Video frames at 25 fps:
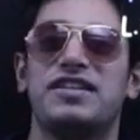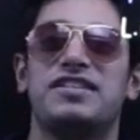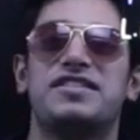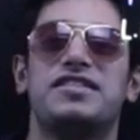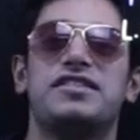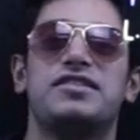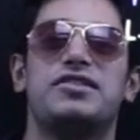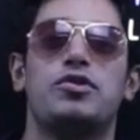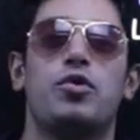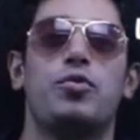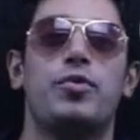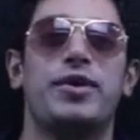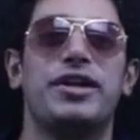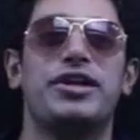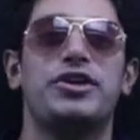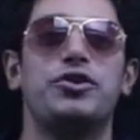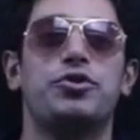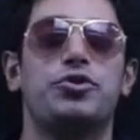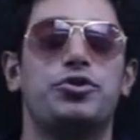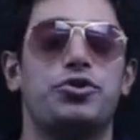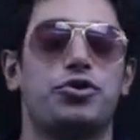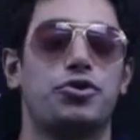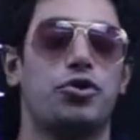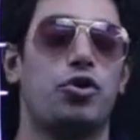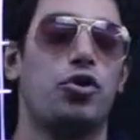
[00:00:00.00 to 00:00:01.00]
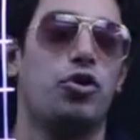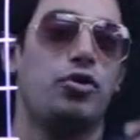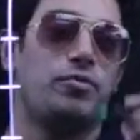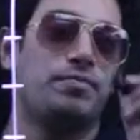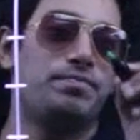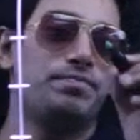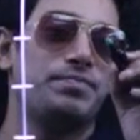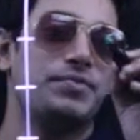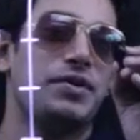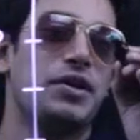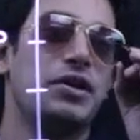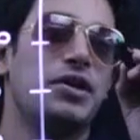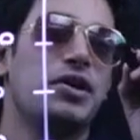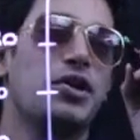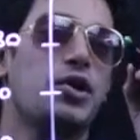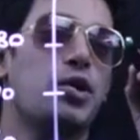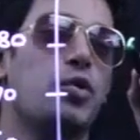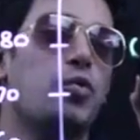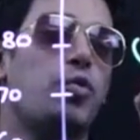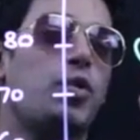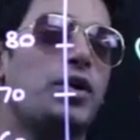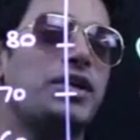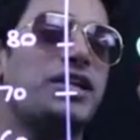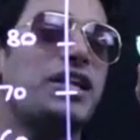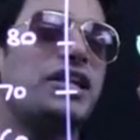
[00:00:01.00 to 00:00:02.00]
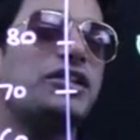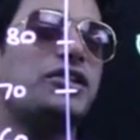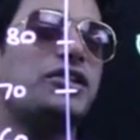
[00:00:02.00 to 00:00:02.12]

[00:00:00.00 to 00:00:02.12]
This is the way you draw. What